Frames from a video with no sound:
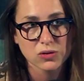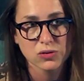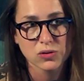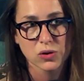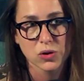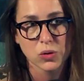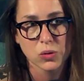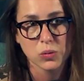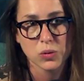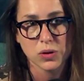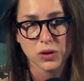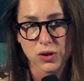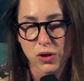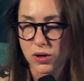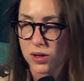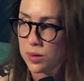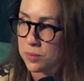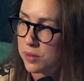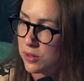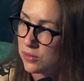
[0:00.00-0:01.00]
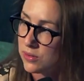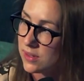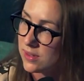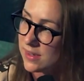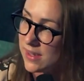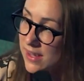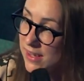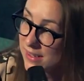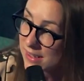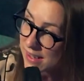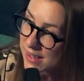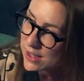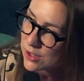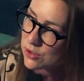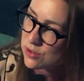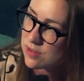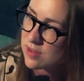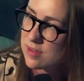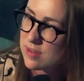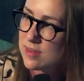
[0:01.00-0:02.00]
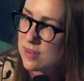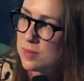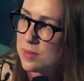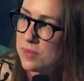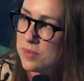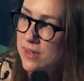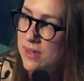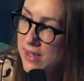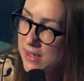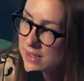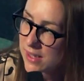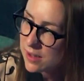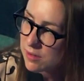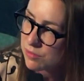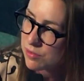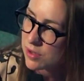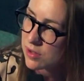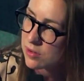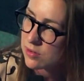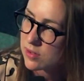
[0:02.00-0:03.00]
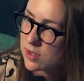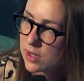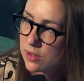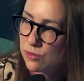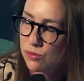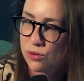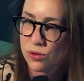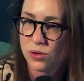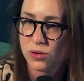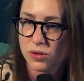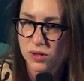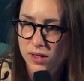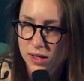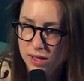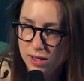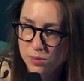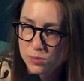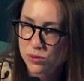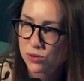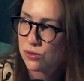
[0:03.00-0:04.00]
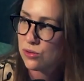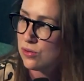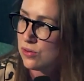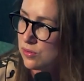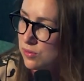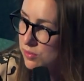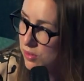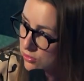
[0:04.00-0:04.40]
so we talk about data ecosystem, data infrastructure, cables,